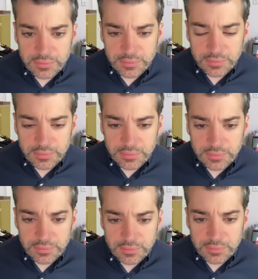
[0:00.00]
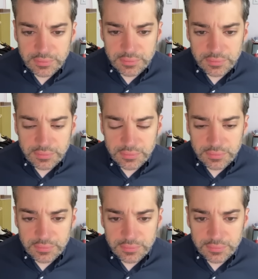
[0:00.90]

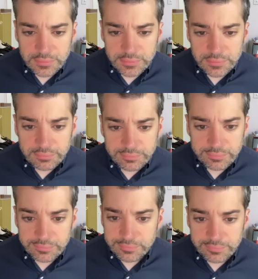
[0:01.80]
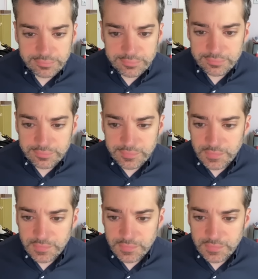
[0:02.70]
Nothing is said.